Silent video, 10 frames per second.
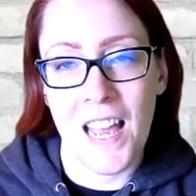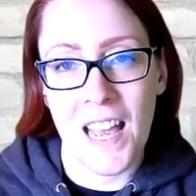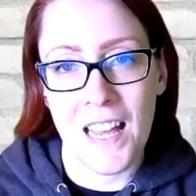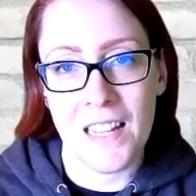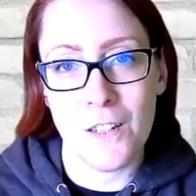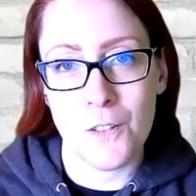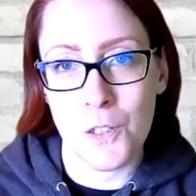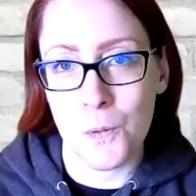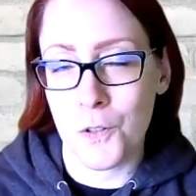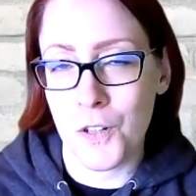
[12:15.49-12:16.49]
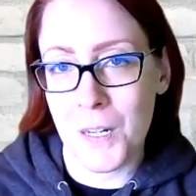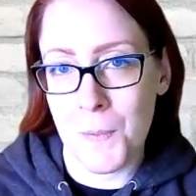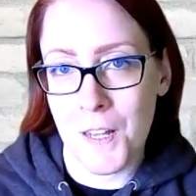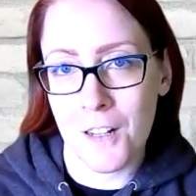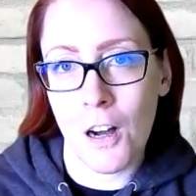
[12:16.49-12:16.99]
and do a great
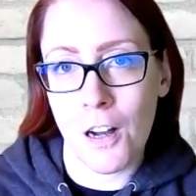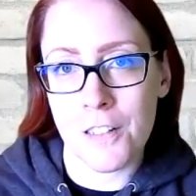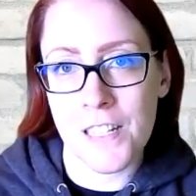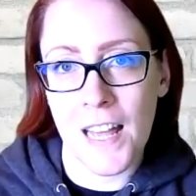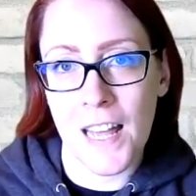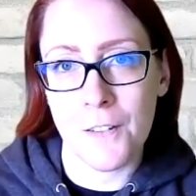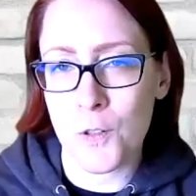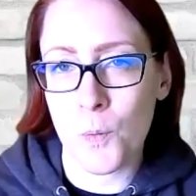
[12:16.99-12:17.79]
amount of content.